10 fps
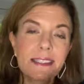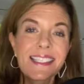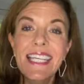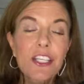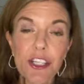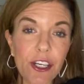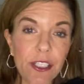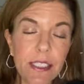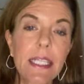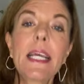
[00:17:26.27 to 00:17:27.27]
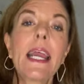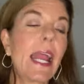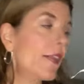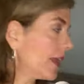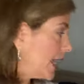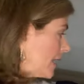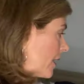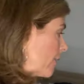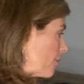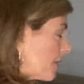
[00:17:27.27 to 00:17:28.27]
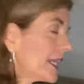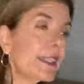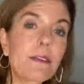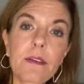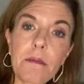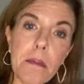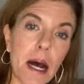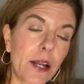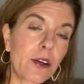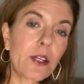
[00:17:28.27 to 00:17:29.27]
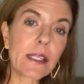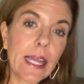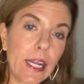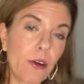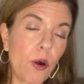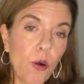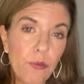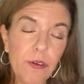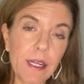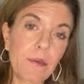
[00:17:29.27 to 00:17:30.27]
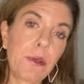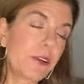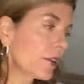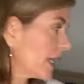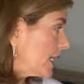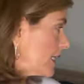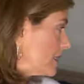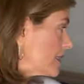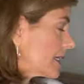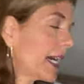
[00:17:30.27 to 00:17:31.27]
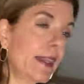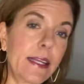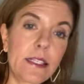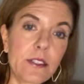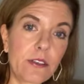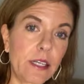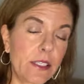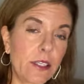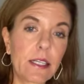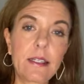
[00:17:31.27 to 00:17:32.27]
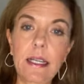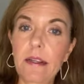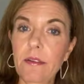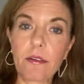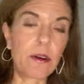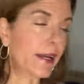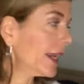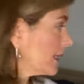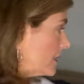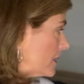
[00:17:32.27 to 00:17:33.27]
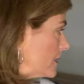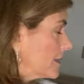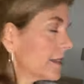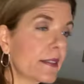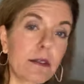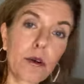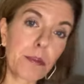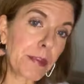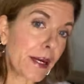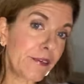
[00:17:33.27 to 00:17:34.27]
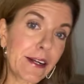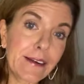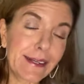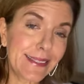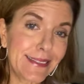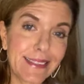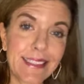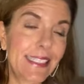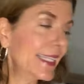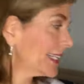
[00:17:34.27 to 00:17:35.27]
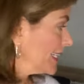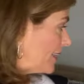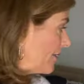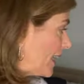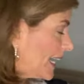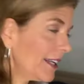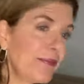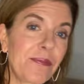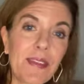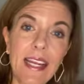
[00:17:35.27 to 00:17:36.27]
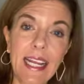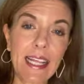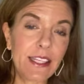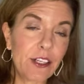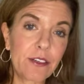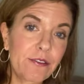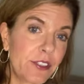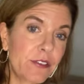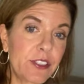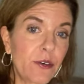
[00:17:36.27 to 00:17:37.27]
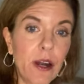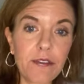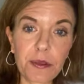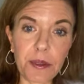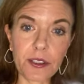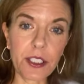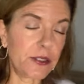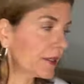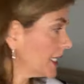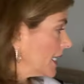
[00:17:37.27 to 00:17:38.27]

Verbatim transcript: t-shirt and then a great modern layer over it with your leggings, I think is a great look. And then throw on a necklace or a pair of earrings, okay? And you're, you're so comfortable too.